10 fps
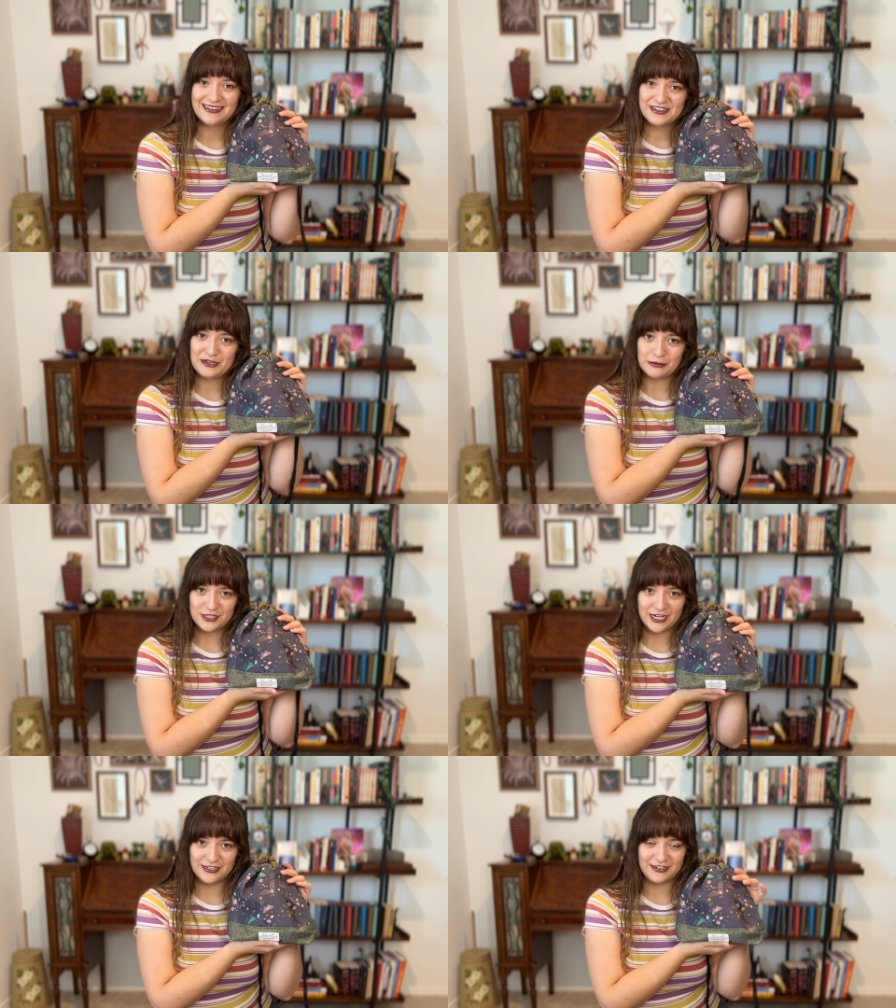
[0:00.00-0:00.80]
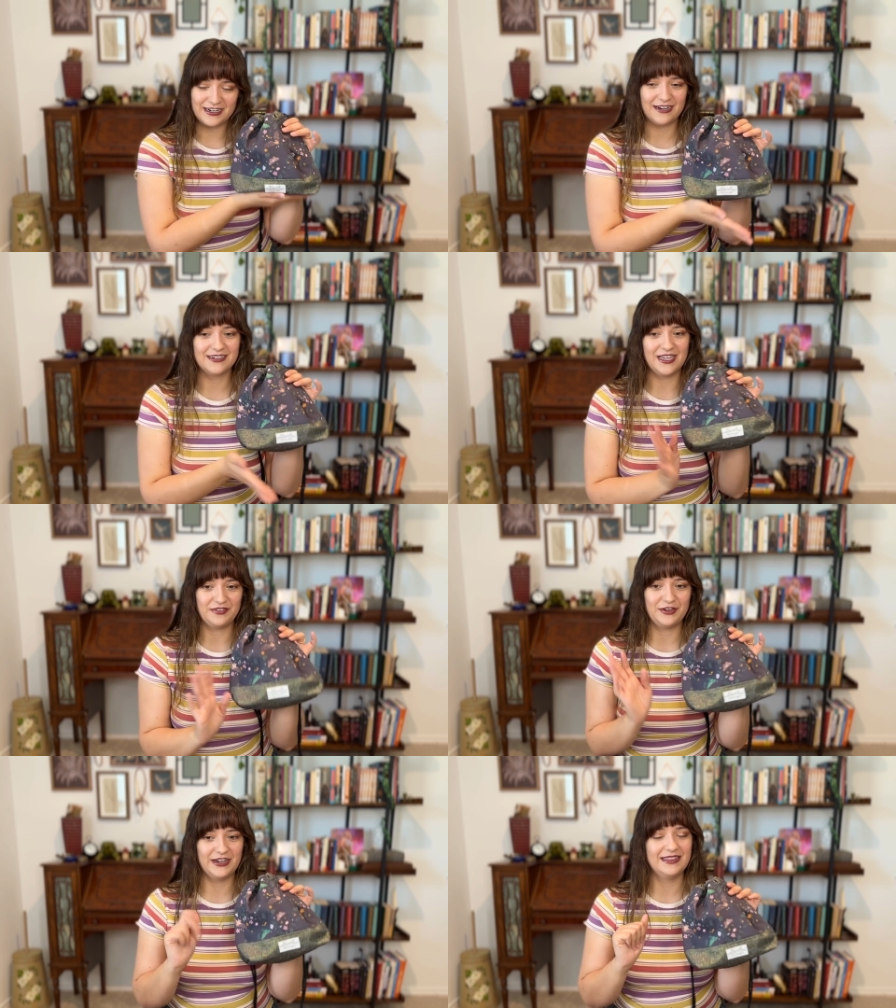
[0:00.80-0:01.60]
go check her out
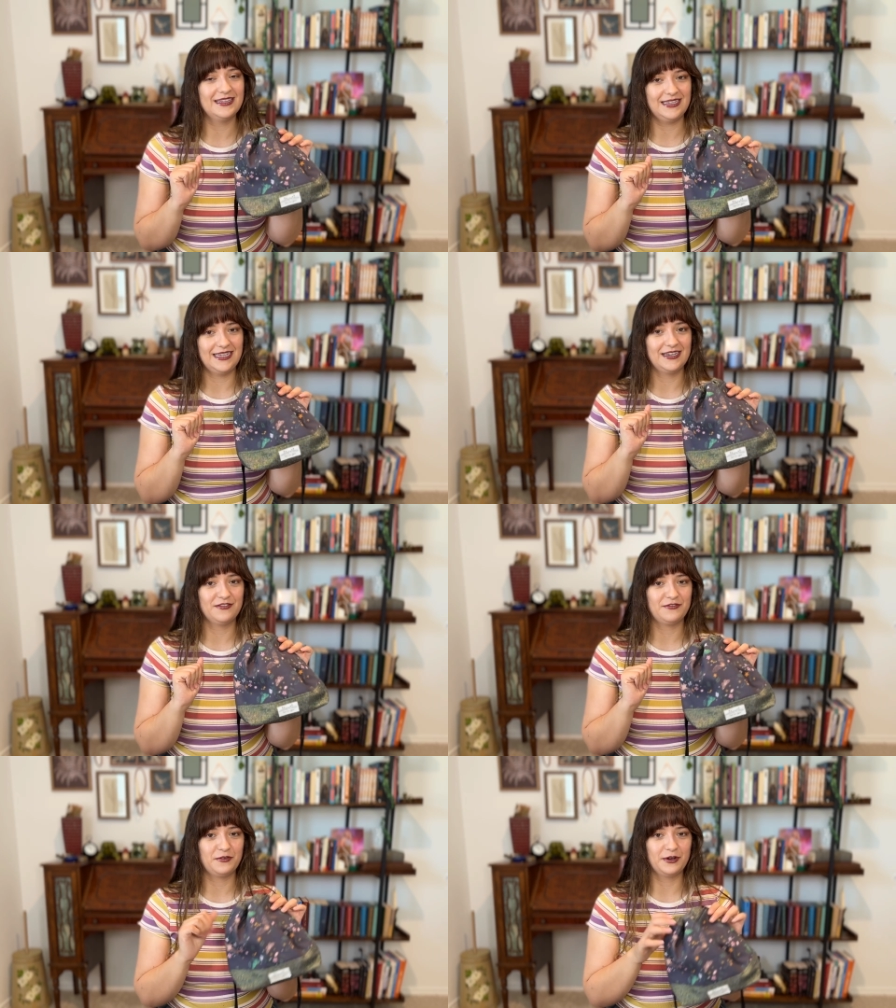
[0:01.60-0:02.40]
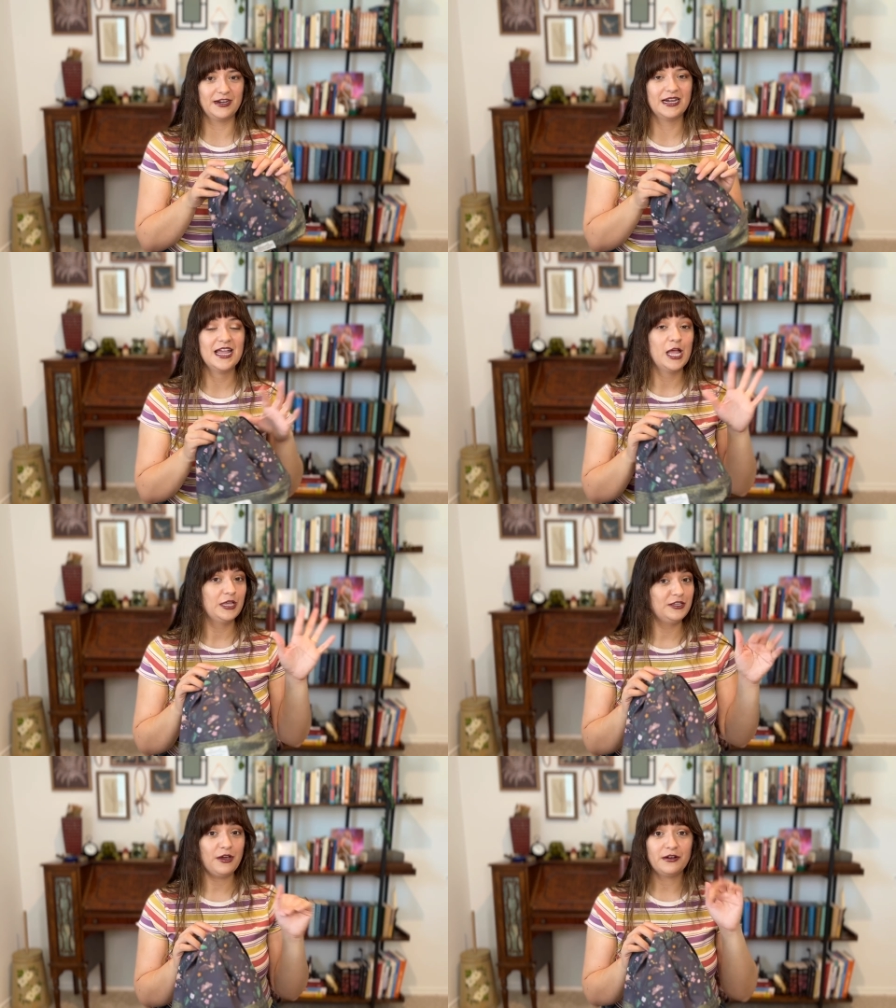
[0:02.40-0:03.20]
if you're in the need for
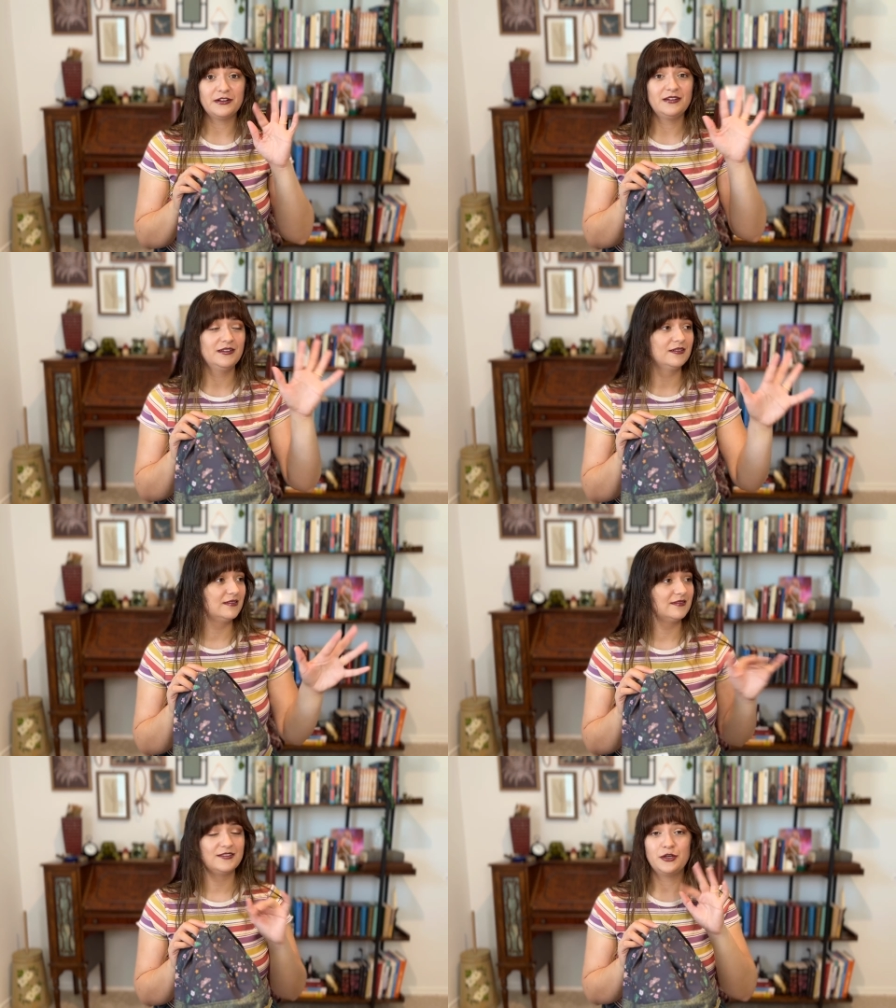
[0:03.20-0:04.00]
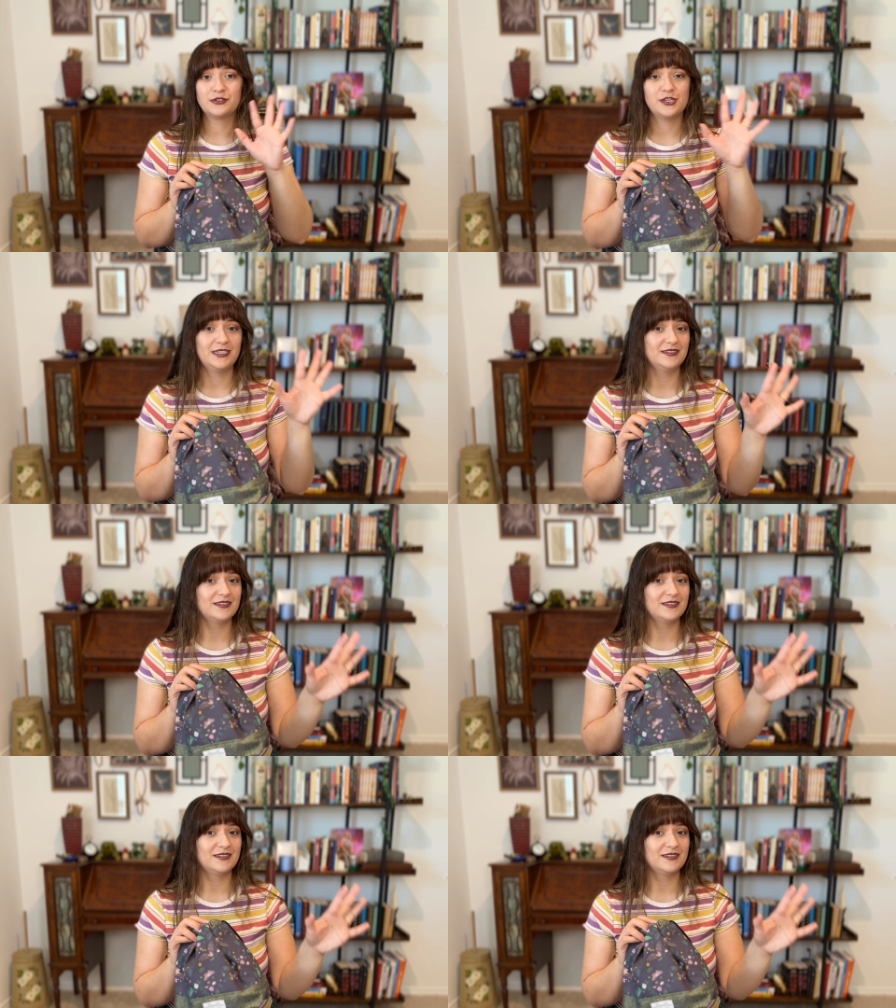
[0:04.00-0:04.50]
yarn, notions,